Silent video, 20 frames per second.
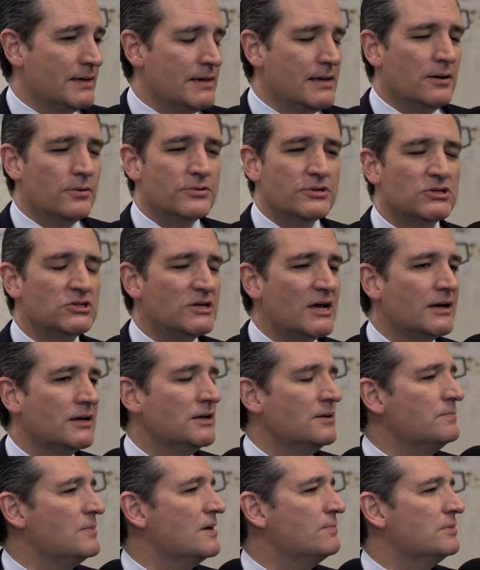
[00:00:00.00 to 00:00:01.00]
You know, the
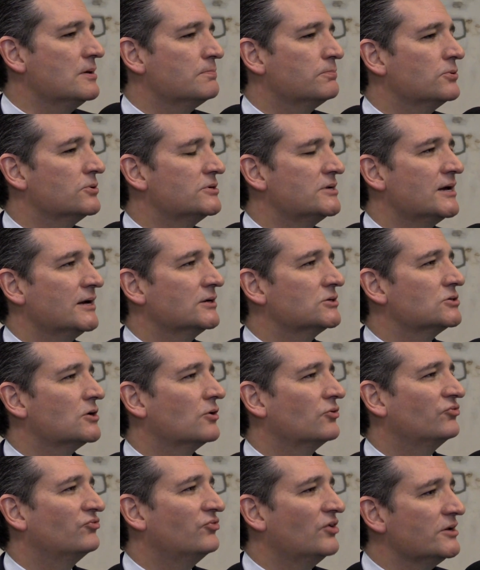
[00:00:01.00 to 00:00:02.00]
Second Amendment protects
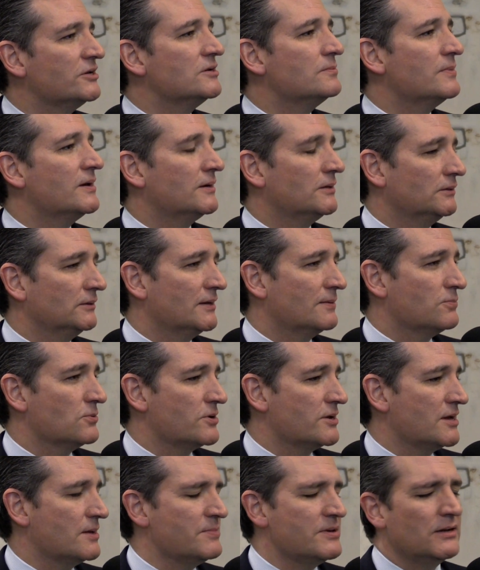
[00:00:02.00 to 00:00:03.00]
our fundamental
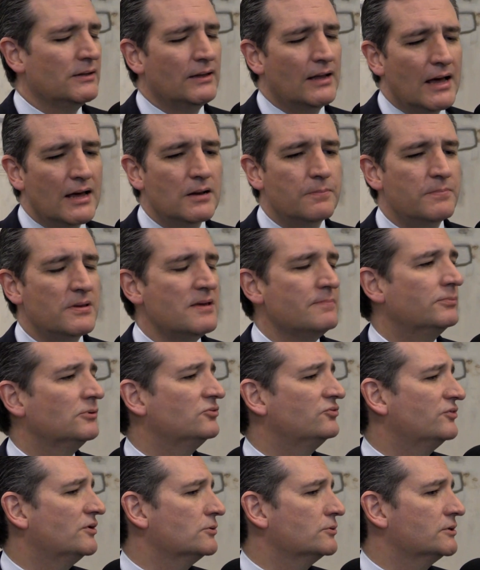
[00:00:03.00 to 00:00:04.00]
liberty. I mean, a lot of
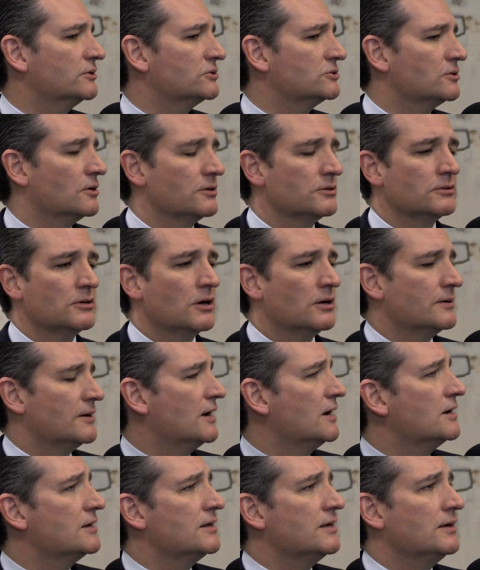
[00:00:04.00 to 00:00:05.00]
people focus on
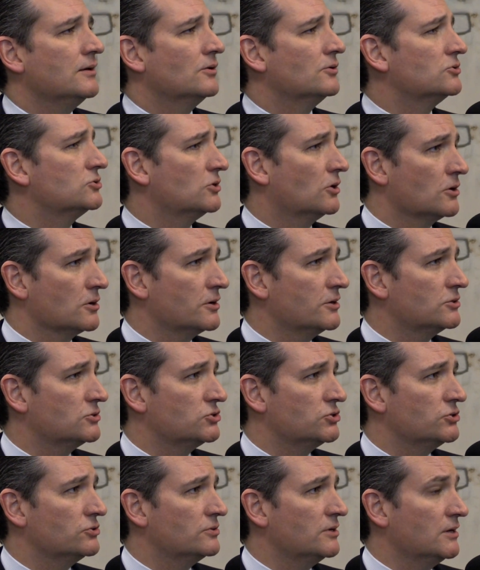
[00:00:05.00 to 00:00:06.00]
hunting, on target
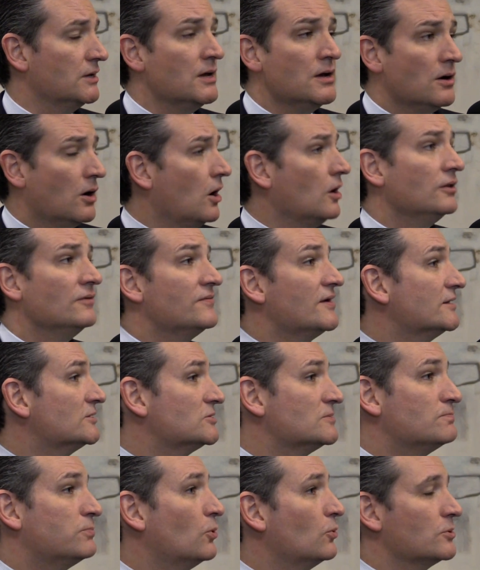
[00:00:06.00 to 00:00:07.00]
shooting. All of
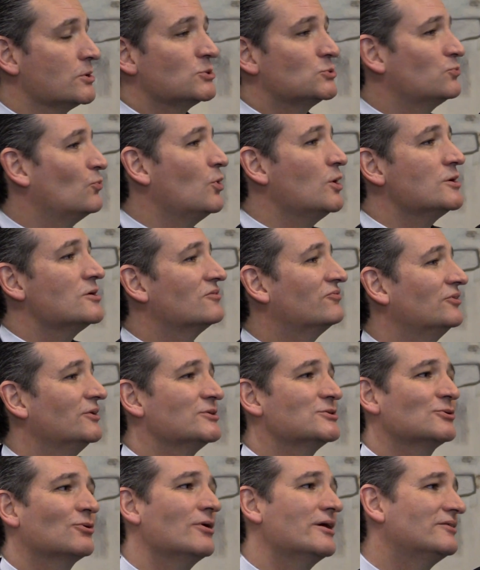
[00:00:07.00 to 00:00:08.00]
that's important. It's wonderful.
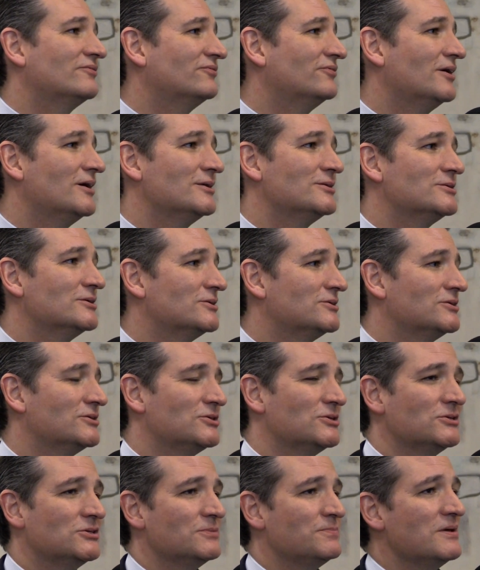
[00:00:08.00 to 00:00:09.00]
It's great fun
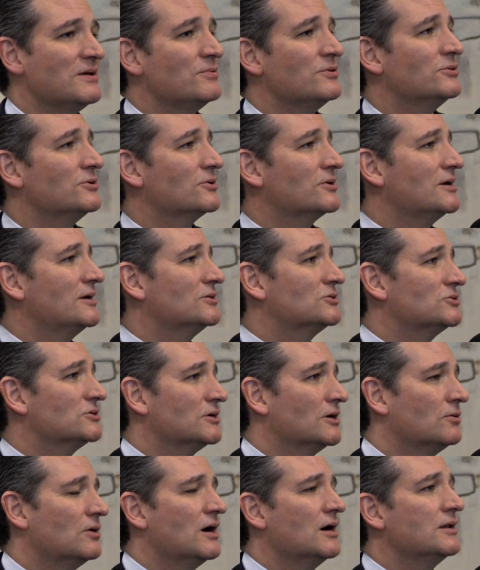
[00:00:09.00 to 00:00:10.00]
to be with your kids,
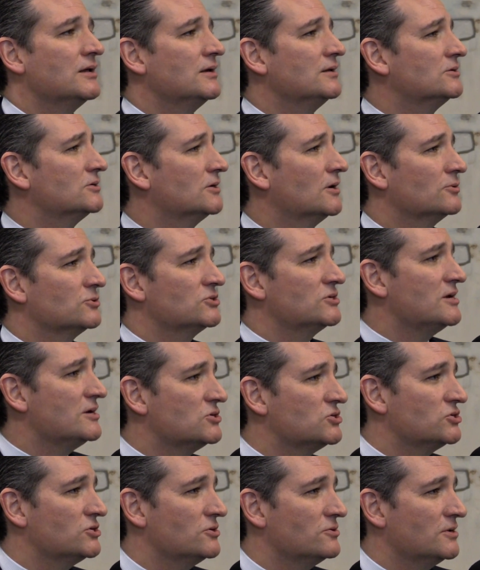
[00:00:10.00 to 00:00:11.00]
to go hunting, to go
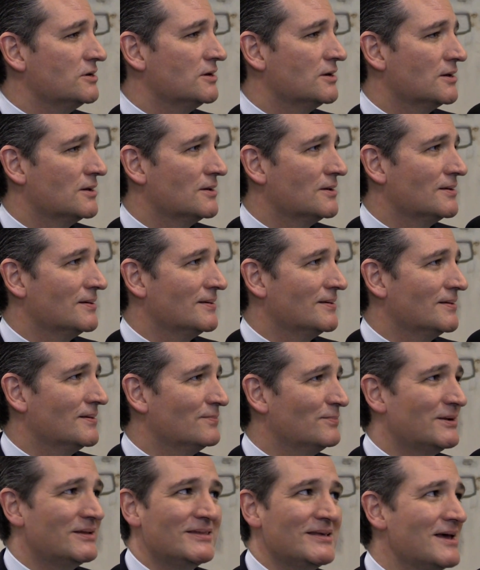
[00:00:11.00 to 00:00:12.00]
skeet shooting.
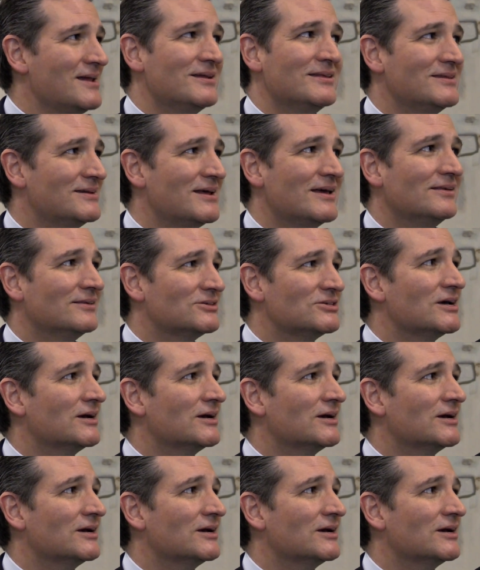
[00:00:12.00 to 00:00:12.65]
But at the end of the day, the